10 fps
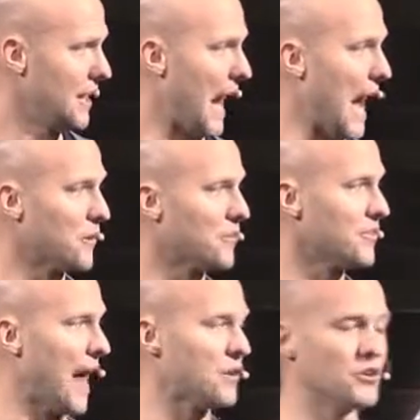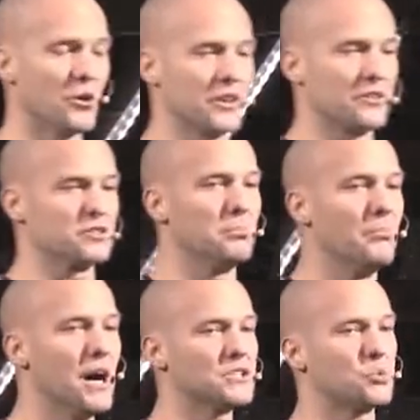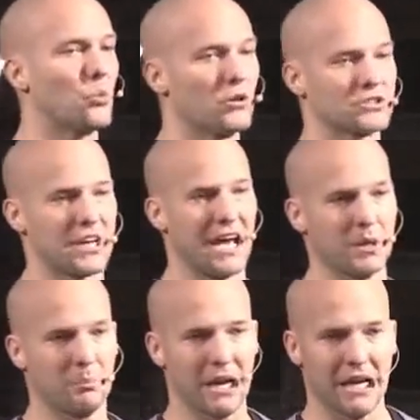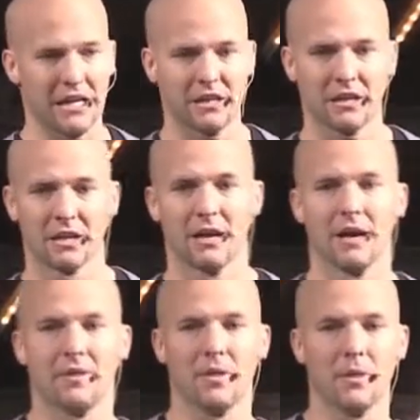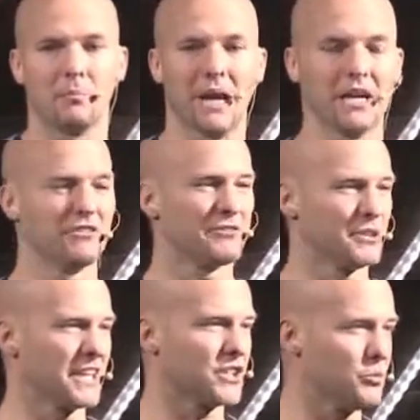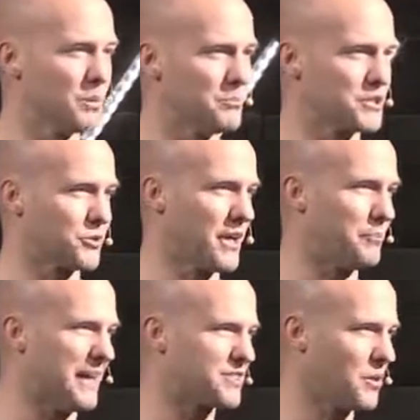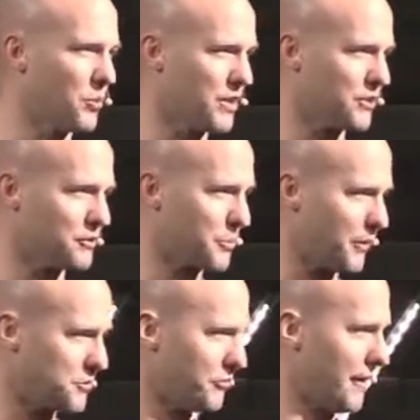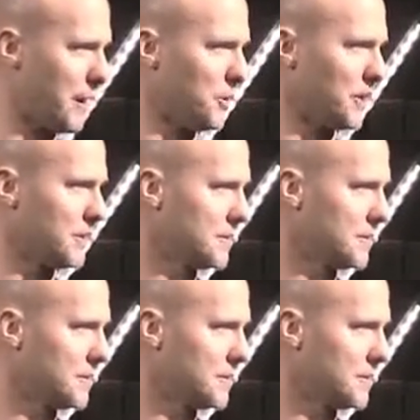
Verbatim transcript: I don't, I don't know that there's much worse kind of pain than the pain of feeling like you've been betrayed by someone in your spiritual family.